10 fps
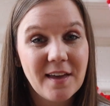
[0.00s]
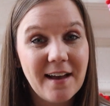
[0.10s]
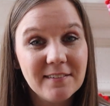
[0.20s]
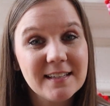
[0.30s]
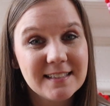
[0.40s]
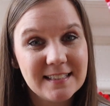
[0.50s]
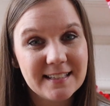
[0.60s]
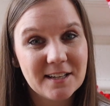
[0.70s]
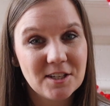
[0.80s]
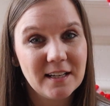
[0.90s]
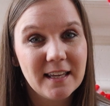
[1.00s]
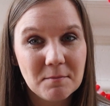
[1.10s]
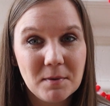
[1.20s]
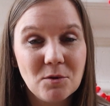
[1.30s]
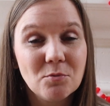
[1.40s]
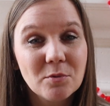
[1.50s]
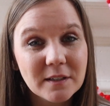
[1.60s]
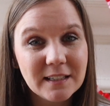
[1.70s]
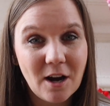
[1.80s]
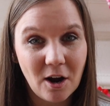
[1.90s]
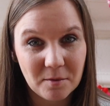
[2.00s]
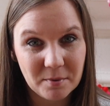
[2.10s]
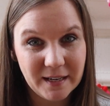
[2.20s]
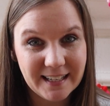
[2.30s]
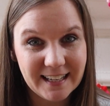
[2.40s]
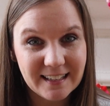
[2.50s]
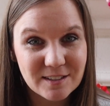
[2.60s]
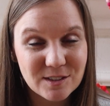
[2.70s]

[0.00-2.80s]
having a C-section can be really heartbreaking.